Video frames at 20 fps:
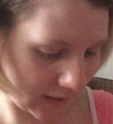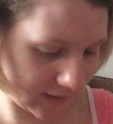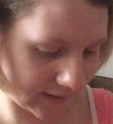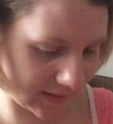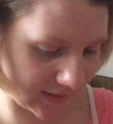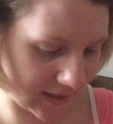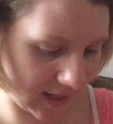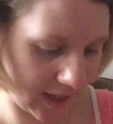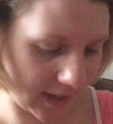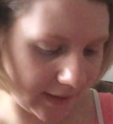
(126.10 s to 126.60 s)

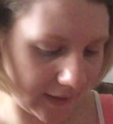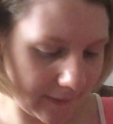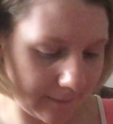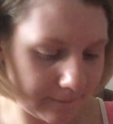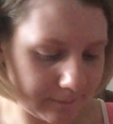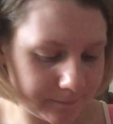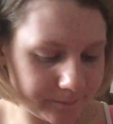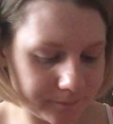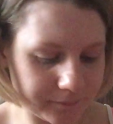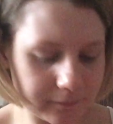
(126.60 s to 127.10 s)
Is that it?
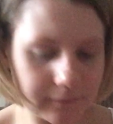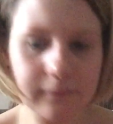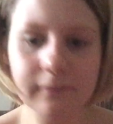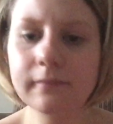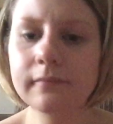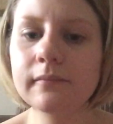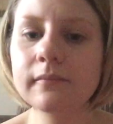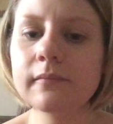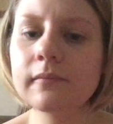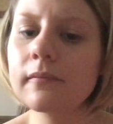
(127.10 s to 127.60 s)

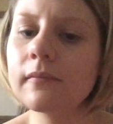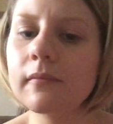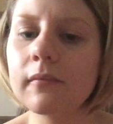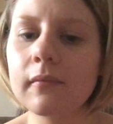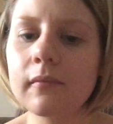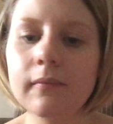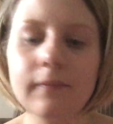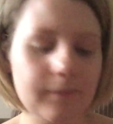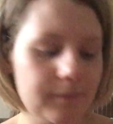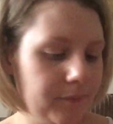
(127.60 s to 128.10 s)

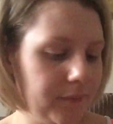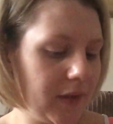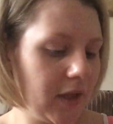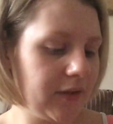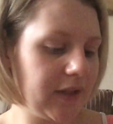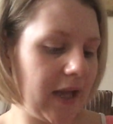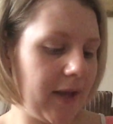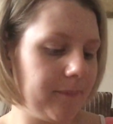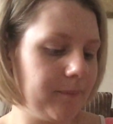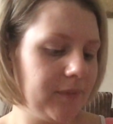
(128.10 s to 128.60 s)
Oh
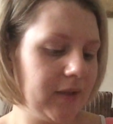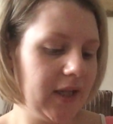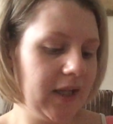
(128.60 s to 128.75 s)
yeah,